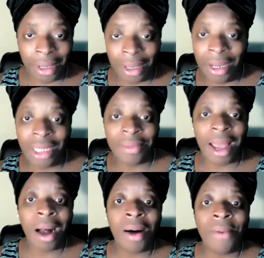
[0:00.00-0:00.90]
He's my
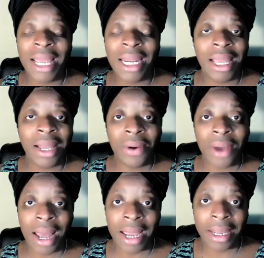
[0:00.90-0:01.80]
almighty
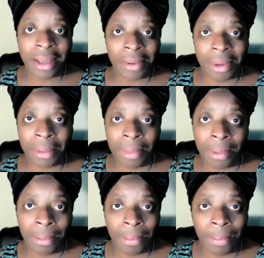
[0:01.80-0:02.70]
Elohim.
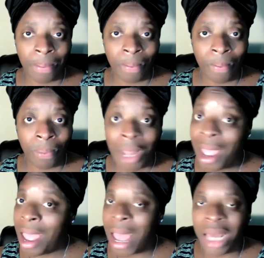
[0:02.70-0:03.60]

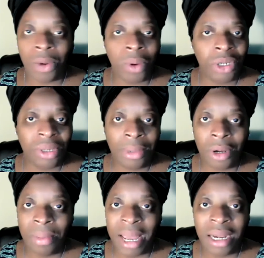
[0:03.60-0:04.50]
I don't worship
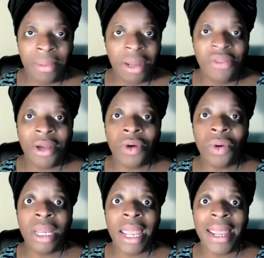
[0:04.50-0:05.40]
nobody but the
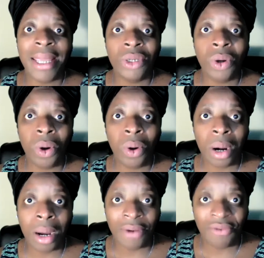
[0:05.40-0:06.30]
creator
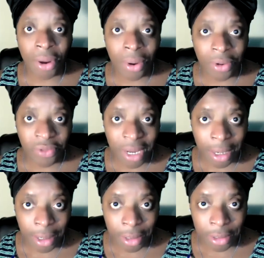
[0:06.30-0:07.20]
of all
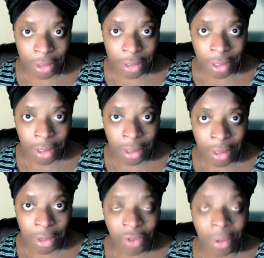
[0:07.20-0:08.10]
things,
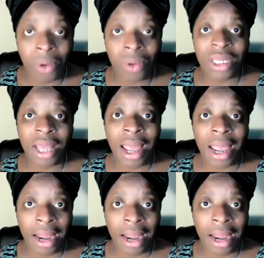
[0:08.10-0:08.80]
the Most High.